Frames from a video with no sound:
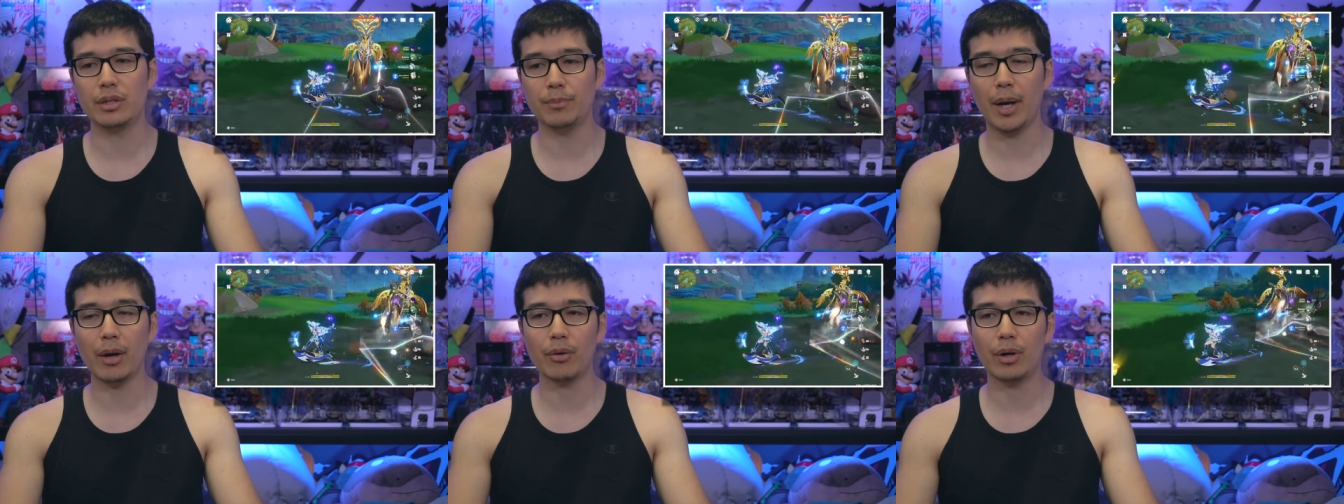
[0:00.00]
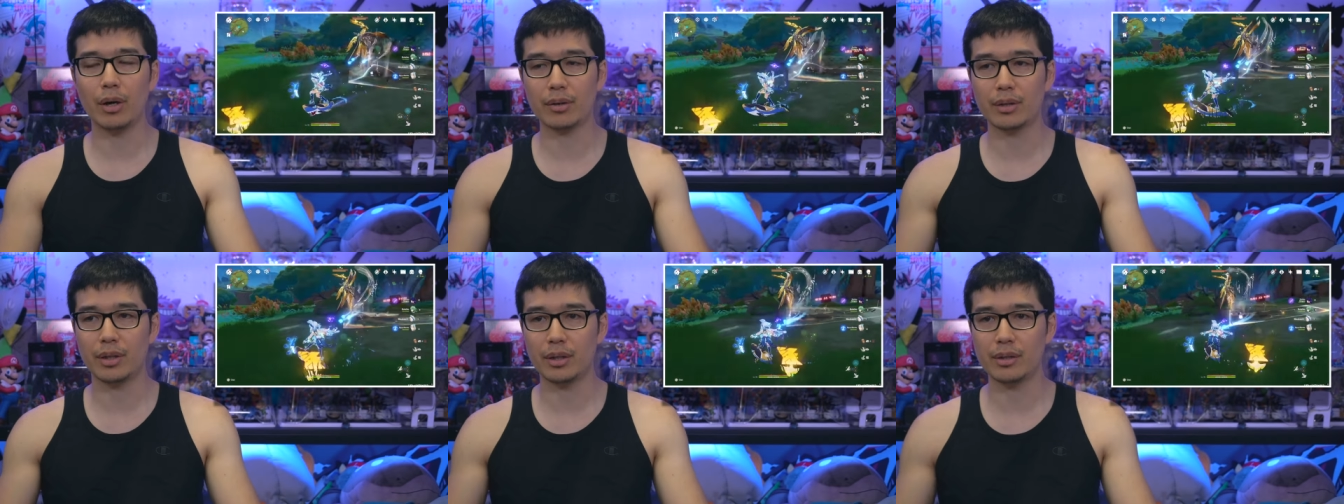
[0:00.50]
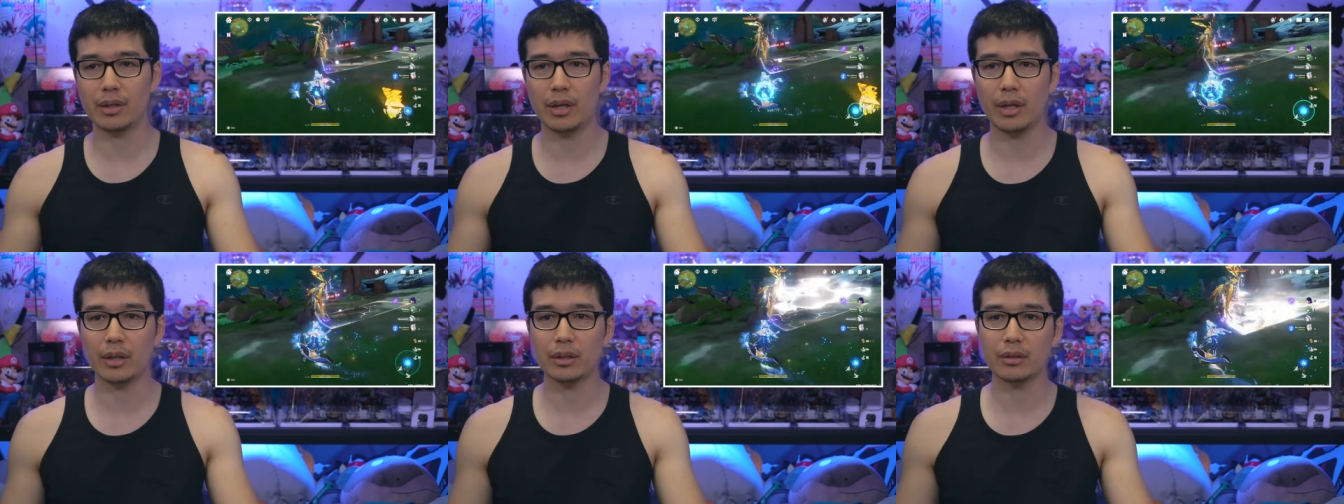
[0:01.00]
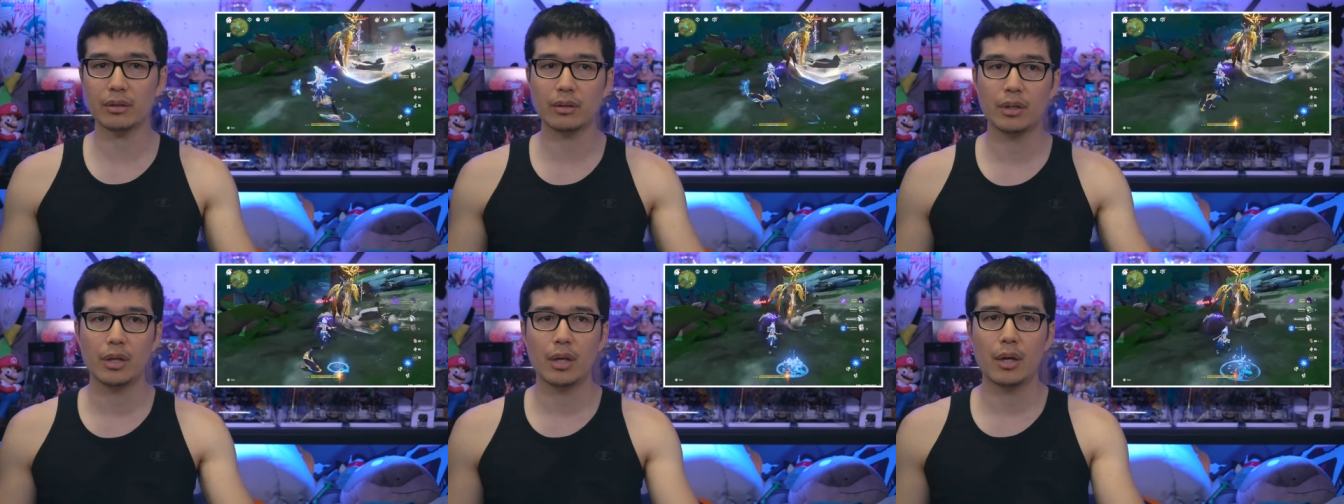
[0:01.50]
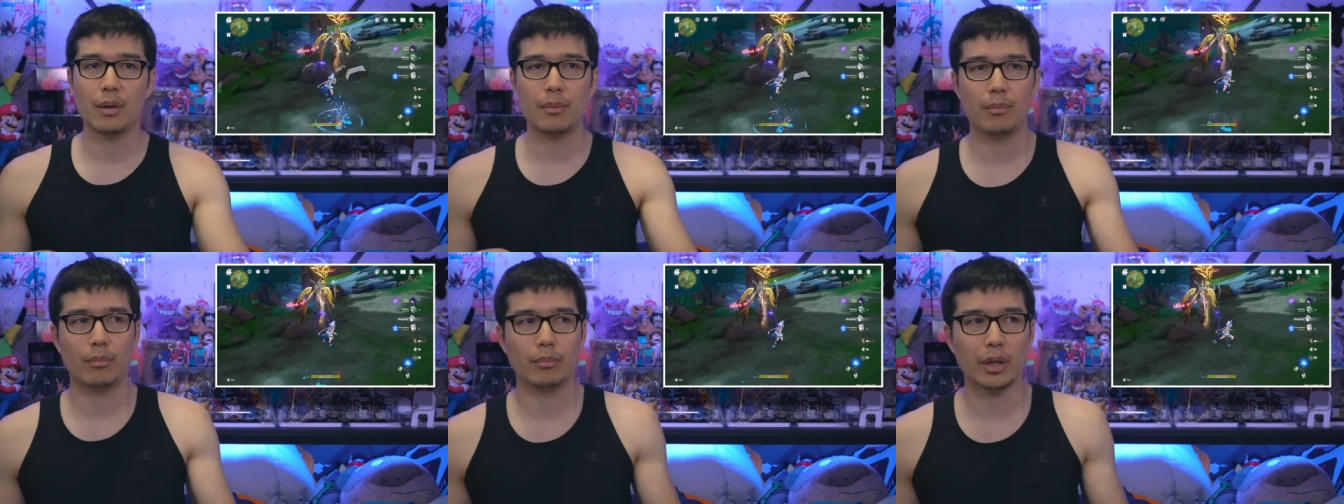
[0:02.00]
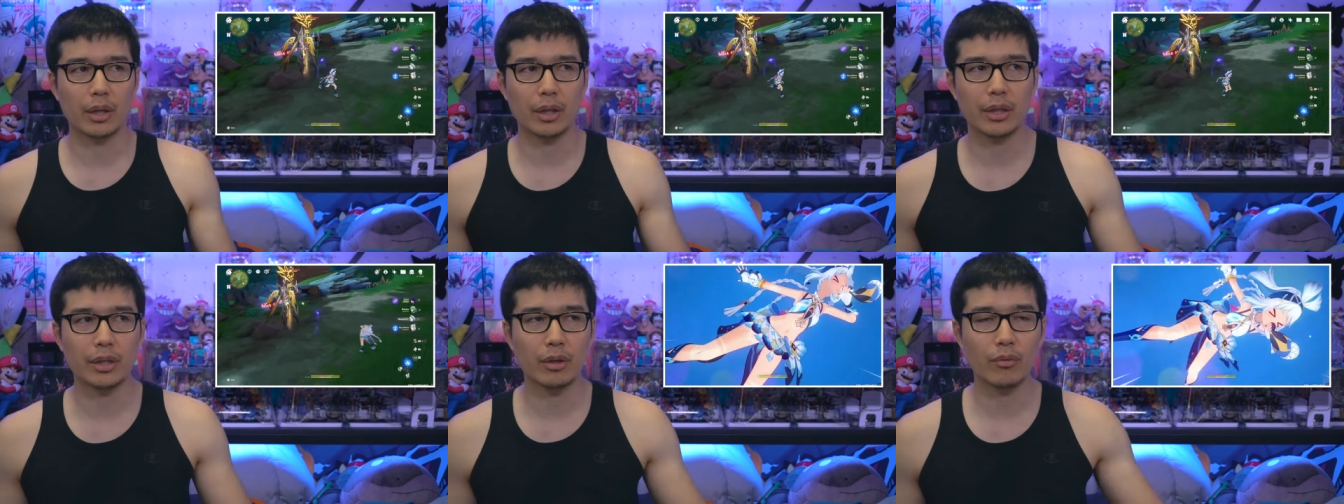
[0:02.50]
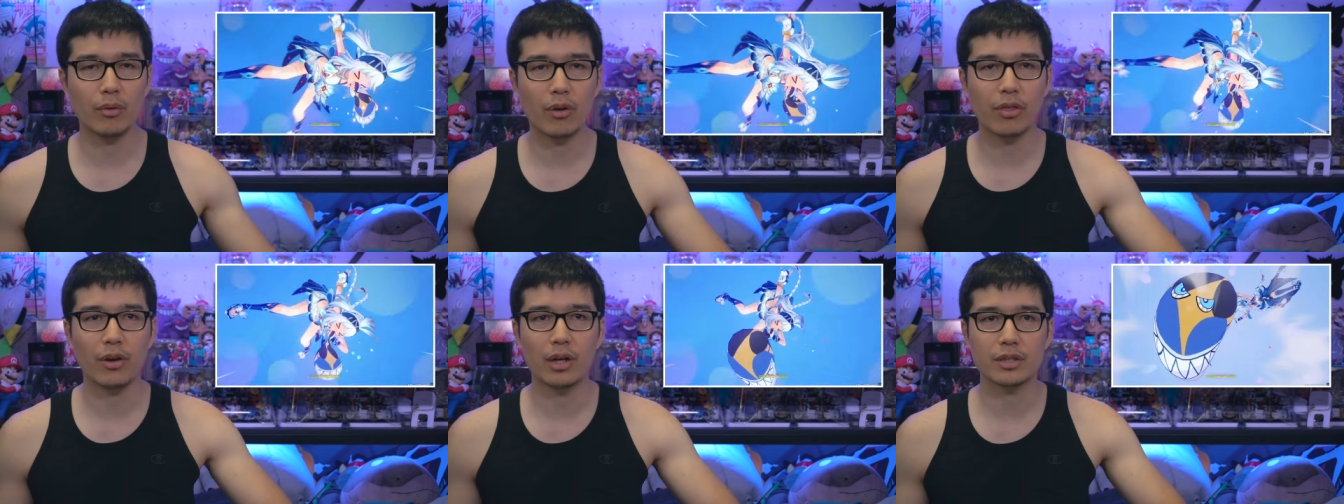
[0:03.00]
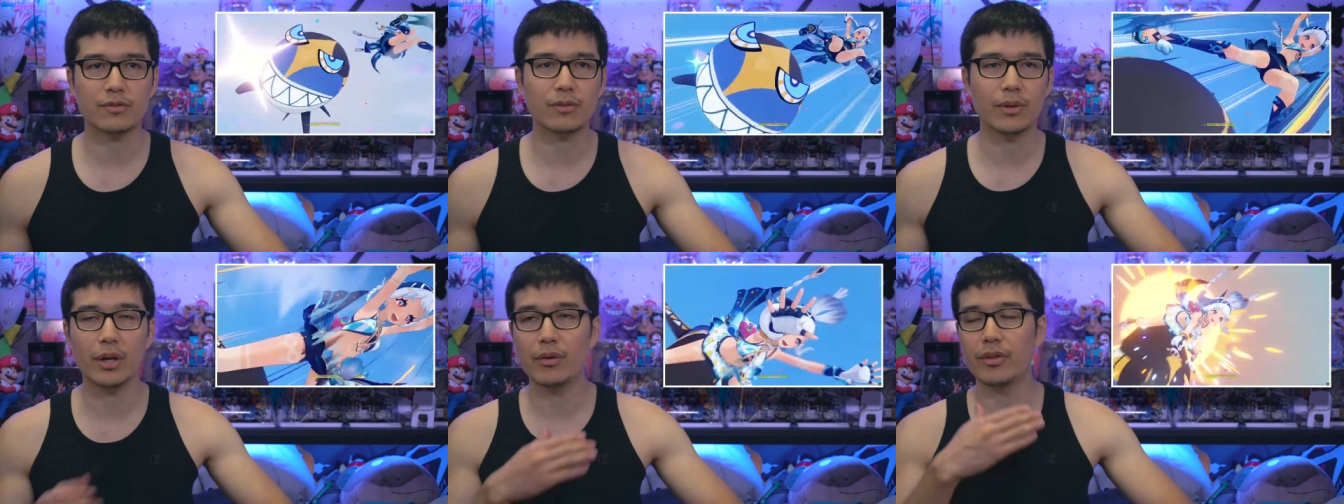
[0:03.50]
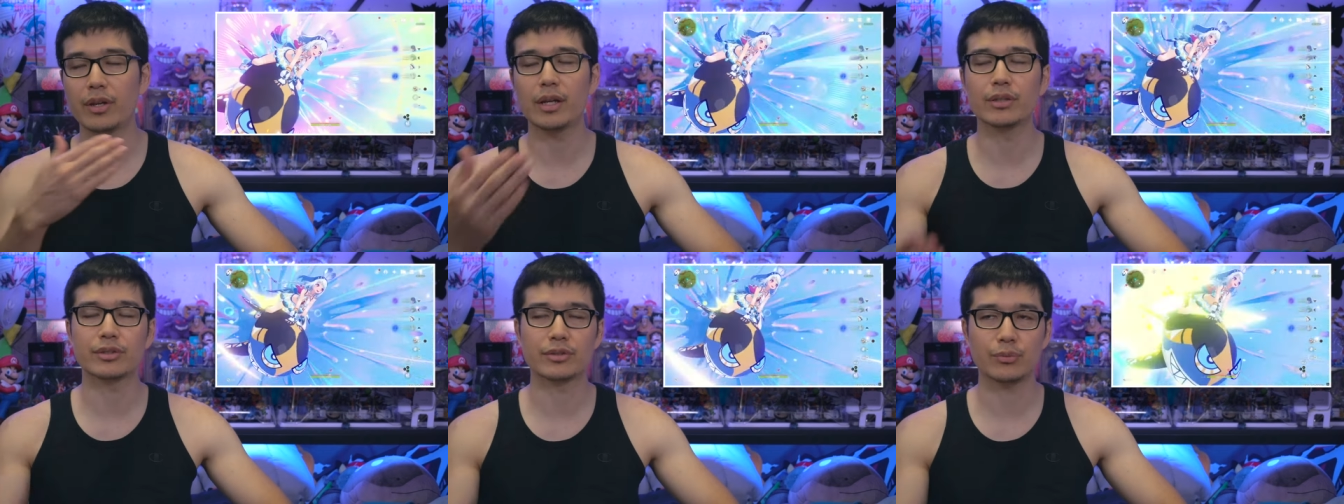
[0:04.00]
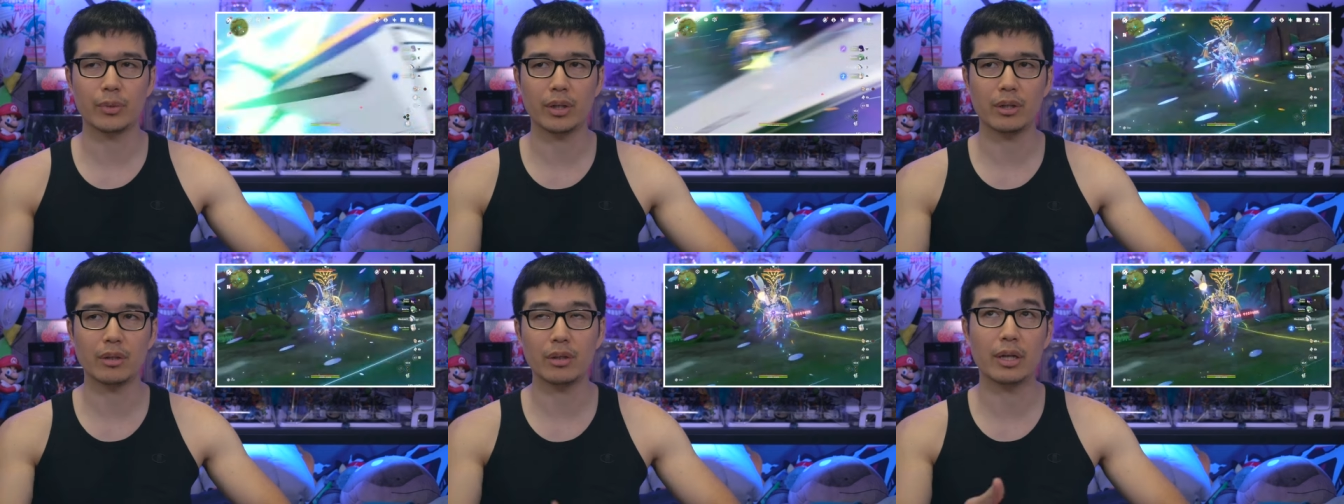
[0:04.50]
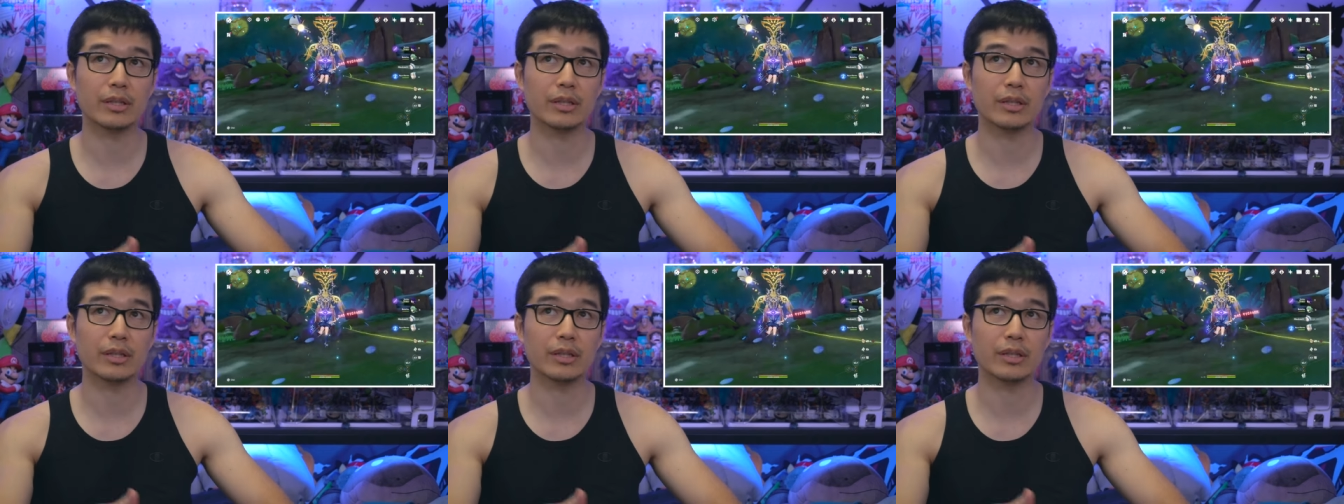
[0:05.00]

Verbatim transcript: Pyro Archon, and my overall thoughts for everything else as well,